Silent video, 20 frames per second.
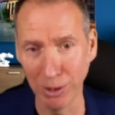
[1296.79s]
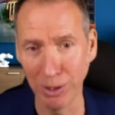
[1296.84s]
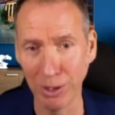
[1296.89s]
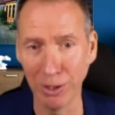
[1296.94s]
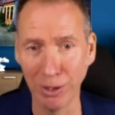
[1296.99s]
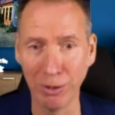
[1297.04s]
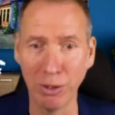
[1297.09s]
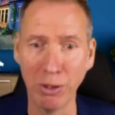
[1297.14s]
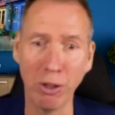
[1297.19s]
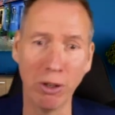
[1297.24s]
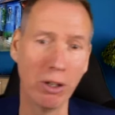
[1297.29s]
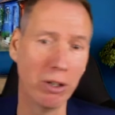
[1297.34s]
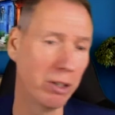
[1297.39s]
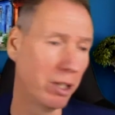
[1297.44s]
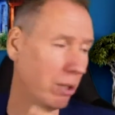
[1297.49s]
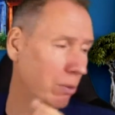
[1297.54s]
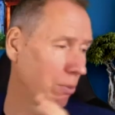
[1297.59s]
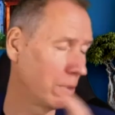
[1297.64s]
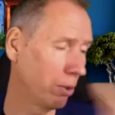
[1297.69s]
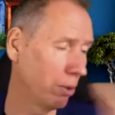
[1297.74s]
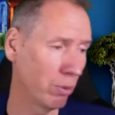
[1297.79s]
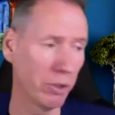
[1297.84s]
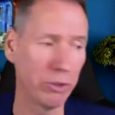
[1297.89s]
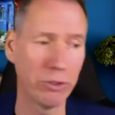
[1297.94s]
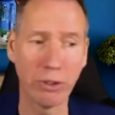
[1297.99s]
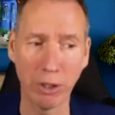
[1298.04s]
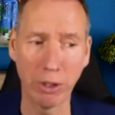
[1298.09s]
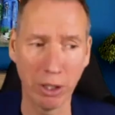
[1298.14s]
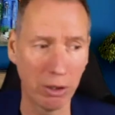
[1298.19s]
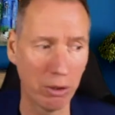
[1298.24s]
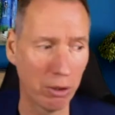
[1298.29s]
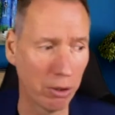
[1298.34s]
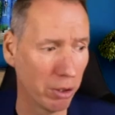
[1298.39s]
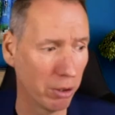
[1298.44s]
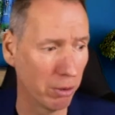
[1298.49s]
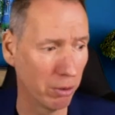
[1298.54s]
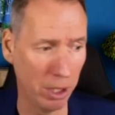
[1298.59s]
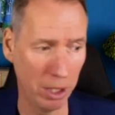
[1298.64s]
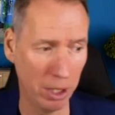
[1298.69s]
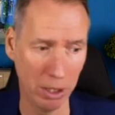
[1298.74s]
You know, not only with what's going on
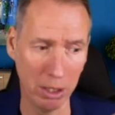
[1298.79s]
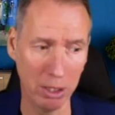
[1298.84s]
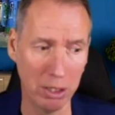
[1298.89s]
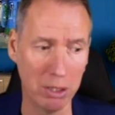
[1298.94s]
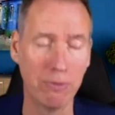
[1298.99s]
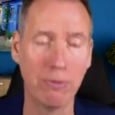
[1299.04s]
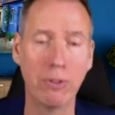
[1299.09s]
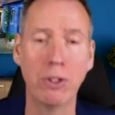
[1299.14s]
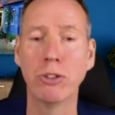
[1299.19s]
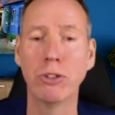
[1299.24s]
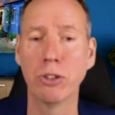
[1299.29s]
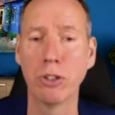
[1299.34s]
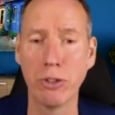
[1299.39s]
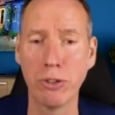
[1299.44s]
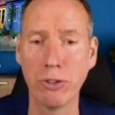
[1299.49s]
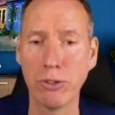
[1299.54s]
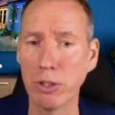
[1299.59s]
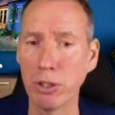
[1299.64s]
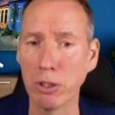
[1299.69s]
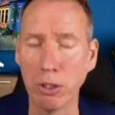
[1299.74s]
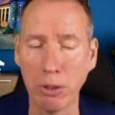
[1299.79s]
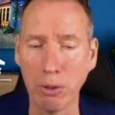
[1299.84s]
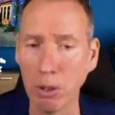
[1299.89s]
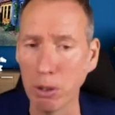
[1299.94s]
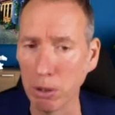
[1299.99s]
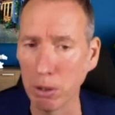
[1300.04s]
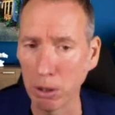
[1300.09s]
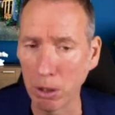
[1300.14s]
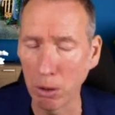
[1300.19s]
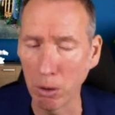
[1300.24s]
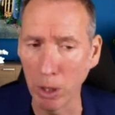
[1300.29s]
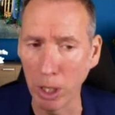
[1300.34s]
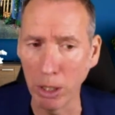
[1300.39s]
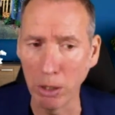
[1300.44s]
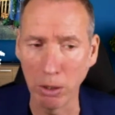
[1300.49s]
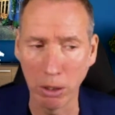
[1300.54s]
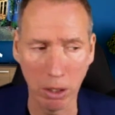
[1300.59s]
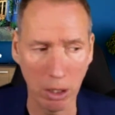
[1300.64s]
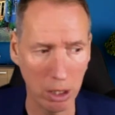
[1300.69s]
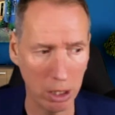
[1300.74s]
in, in the divisions that are quite
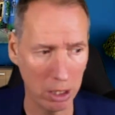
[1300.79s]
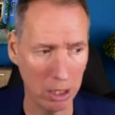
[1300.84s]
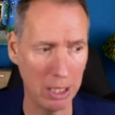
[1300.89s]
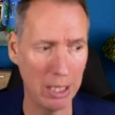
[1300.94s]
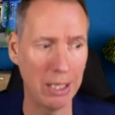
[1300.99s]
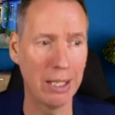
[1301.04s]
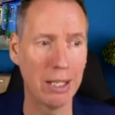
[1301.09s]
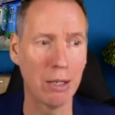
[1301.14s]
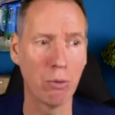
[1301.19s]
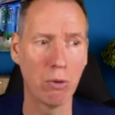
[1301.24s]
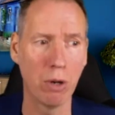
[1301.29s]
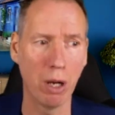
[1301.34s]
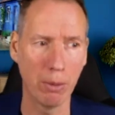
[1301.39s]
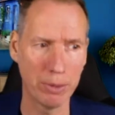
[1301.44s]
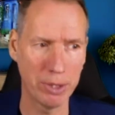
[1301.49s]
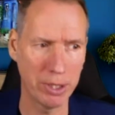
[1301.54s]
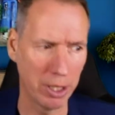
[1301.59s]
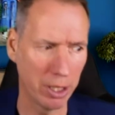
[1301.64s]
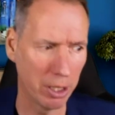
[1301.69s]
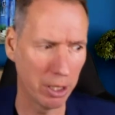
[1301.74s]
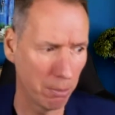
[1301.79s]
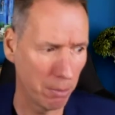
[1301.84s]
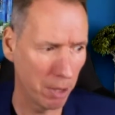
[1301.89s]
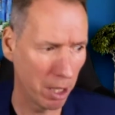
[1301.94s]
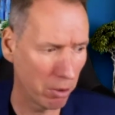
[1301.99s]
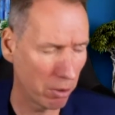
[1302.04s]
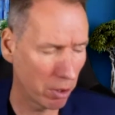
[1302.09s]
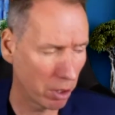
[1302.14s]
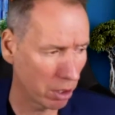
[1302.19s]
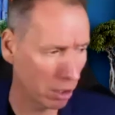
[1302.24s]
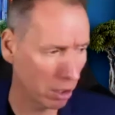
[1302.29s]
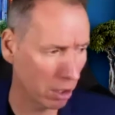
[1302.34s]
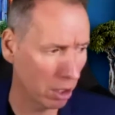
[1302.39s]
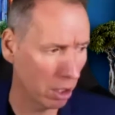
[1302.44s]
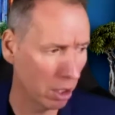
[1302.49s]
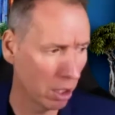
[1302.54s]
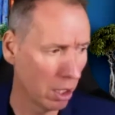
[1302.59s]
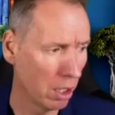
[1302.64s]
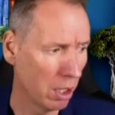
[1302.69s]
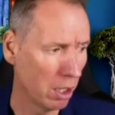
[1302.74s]
clearly erupting in America
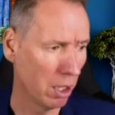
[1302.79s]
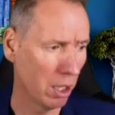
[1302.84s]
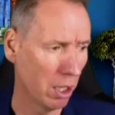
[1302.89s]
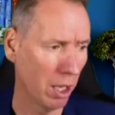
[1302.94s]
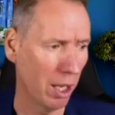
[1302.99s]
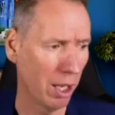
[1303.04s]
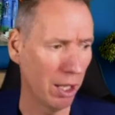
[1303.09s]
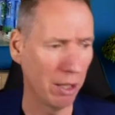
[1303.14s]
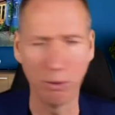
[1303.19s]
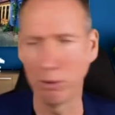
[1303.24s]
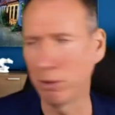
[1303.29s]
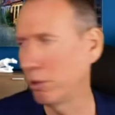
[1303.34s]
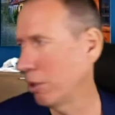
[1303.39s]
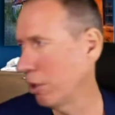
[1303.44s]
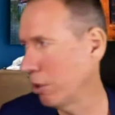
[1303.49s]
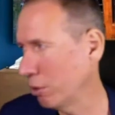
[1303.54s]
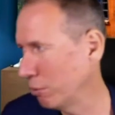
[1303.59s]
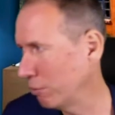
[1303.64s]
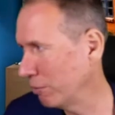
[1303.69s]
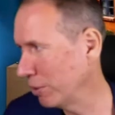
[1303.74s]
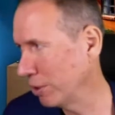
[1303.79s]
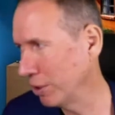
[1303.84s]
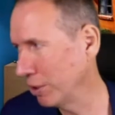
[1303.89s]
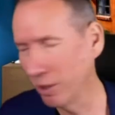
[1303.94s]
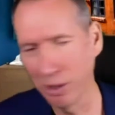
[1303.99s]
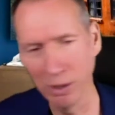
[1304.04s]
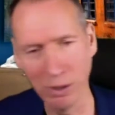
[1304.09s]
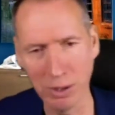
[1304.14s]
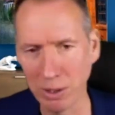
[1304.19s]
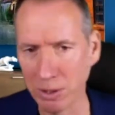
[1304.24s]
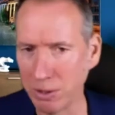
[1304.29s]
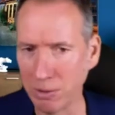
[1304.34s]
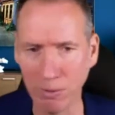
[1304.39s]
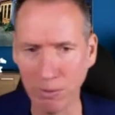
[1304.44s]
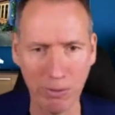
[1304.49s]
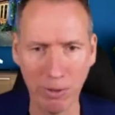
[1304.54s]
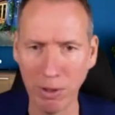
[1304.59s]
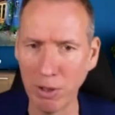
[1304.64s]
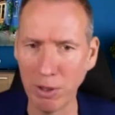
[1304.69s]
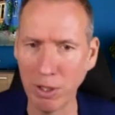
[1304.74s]
and COVID, and it's, it's a
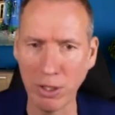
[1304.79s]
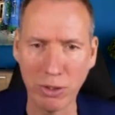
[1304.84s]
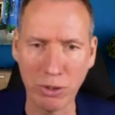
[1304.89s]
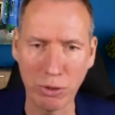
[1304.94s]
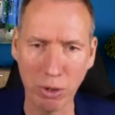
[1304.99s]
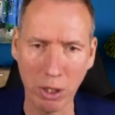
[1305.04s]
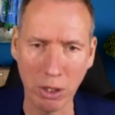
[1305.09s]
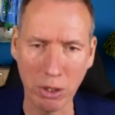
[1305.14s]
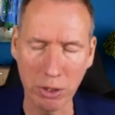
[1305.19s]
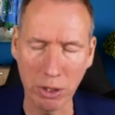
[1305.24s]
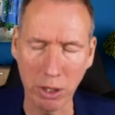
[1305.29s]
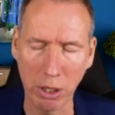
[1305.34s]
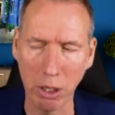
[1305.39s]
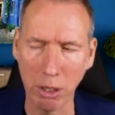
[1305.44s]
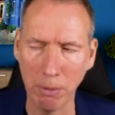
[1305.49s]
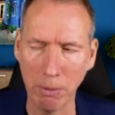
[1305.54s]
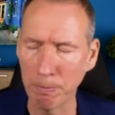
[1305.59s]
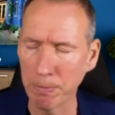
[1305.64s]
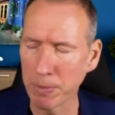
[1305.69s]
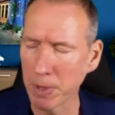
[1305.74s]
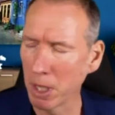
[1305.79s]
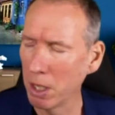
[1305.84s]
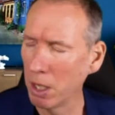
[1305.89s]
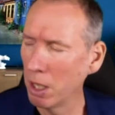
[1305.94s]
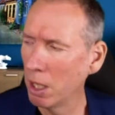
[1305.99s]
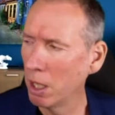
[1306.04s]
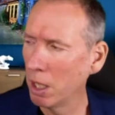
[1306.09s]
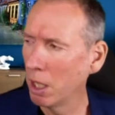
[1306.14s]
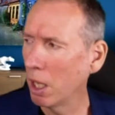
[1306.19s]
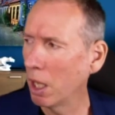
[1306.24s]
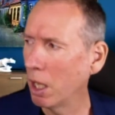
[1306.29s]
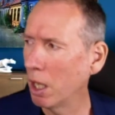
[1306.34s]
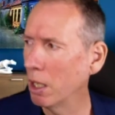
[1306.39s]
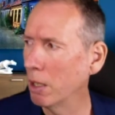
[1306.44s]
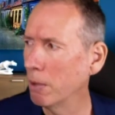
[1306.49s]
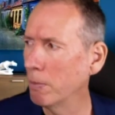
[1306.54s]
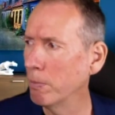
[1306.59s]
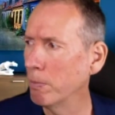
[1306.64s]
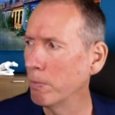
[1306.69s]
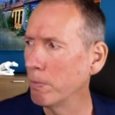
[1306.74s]
very strange time.
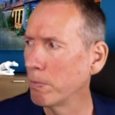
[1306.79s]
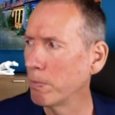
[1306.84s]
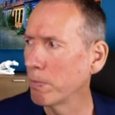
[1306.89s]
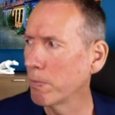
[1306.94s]
Um,